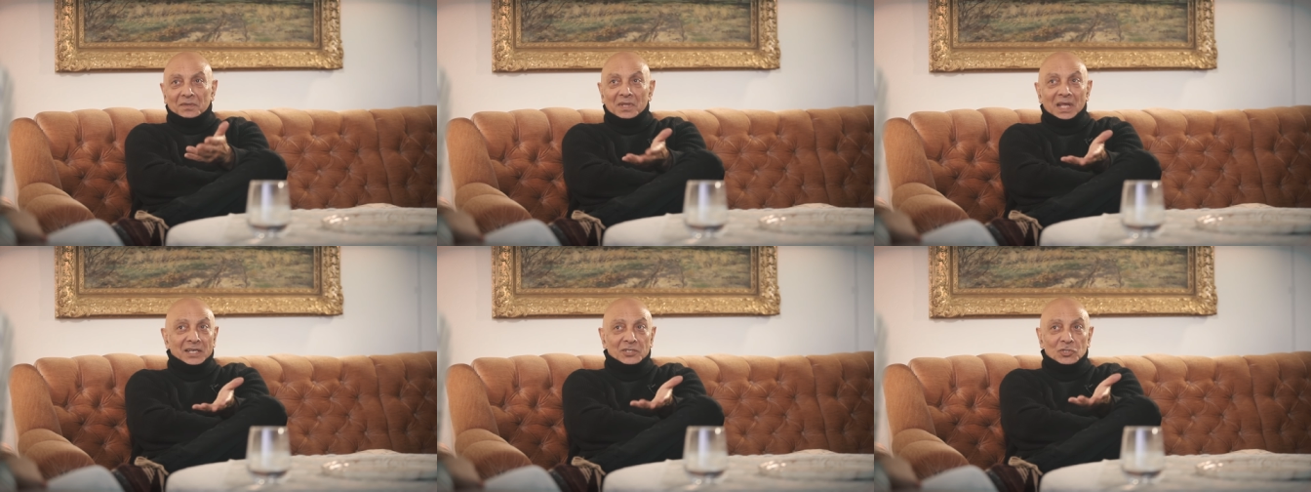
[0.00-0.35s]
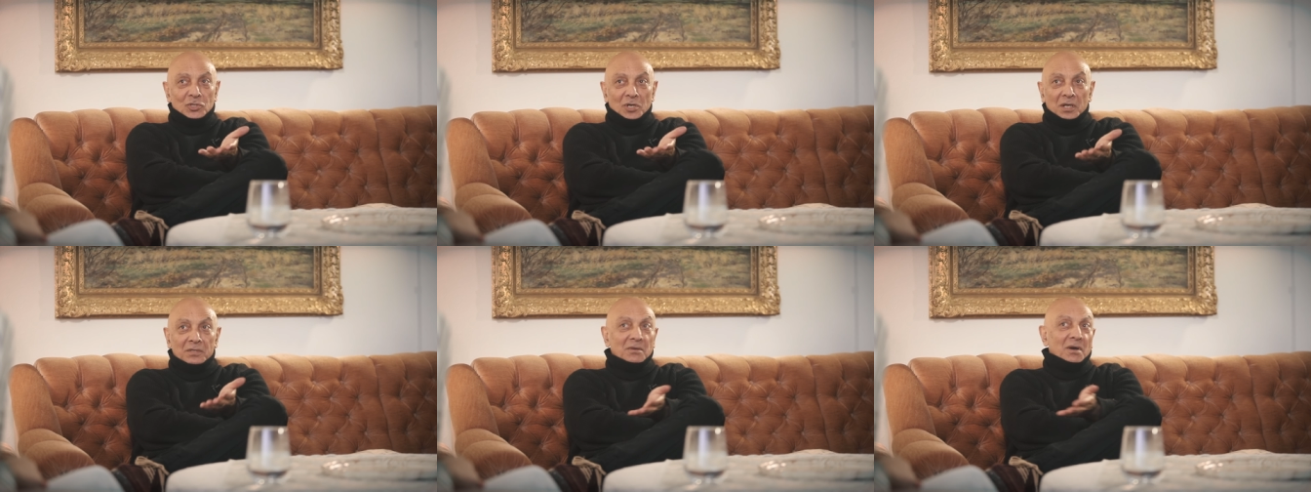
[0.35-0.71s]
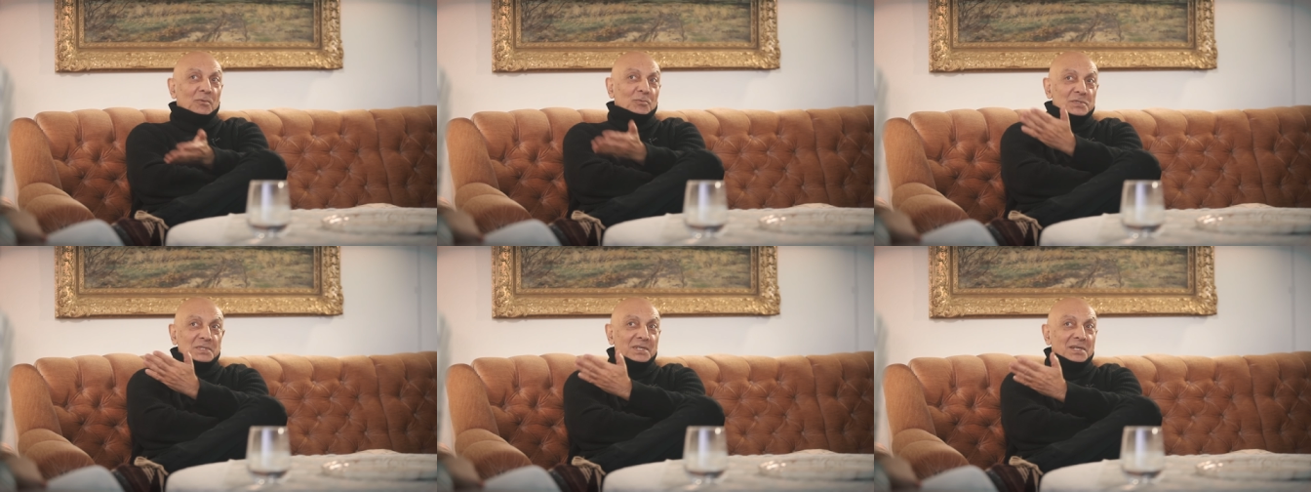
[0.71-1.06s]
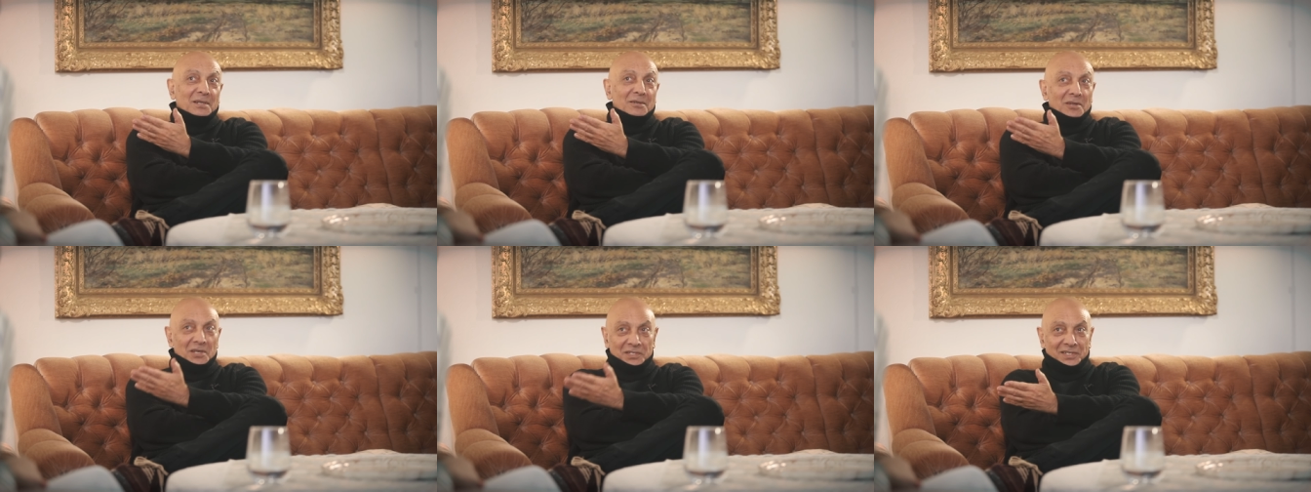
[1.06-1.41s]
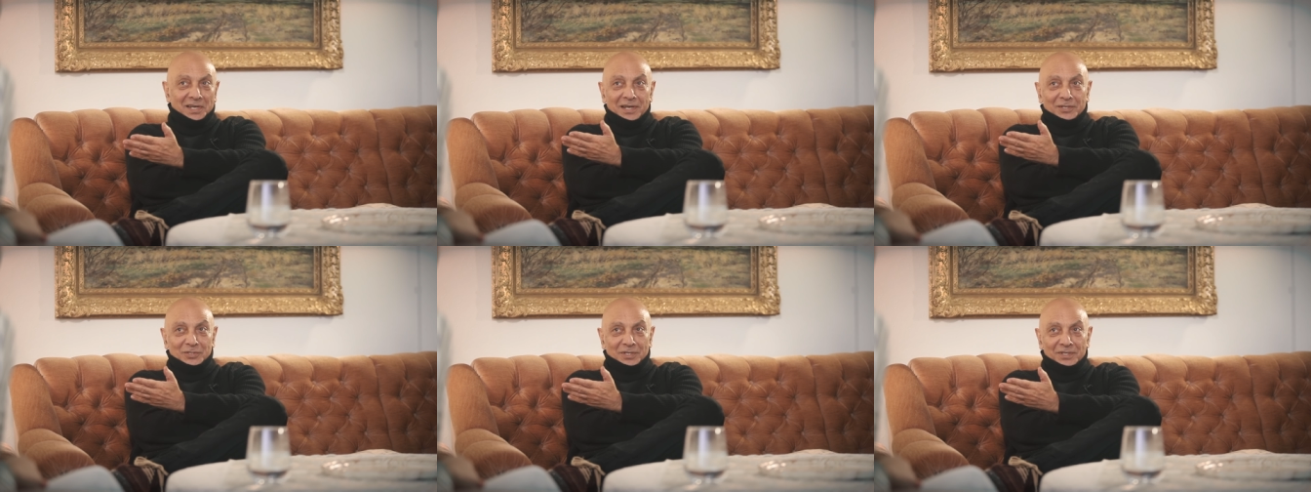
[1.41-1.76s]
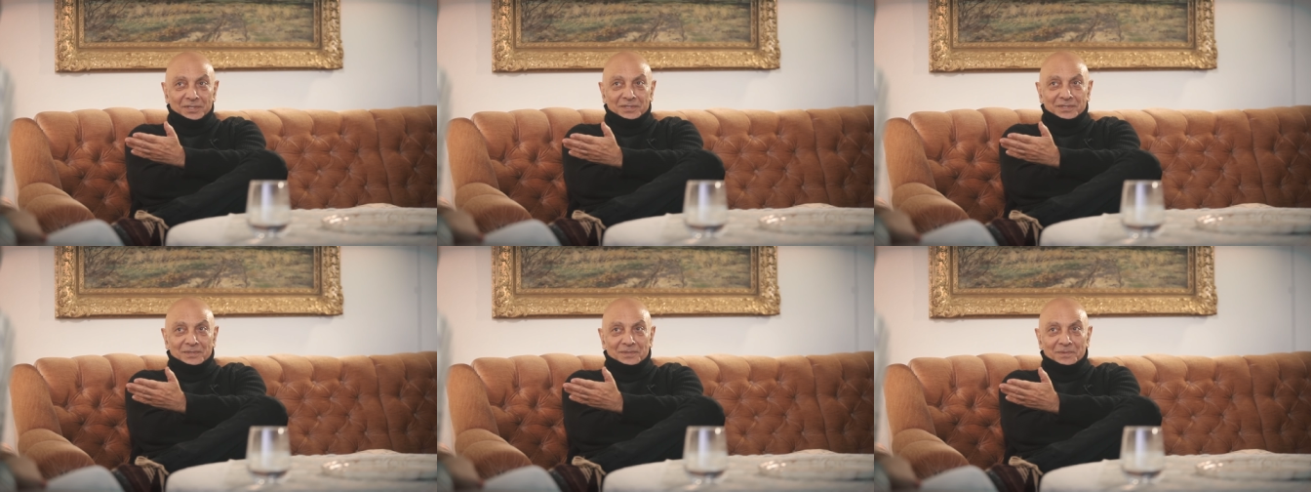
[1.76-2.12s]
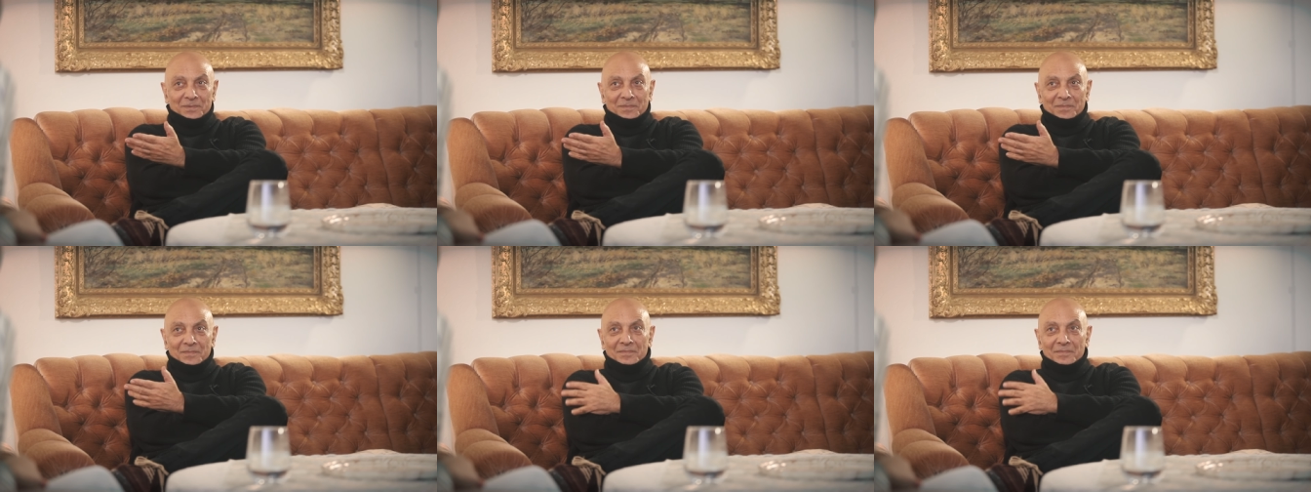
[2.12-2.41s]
Next shot, I was in Los Angeles,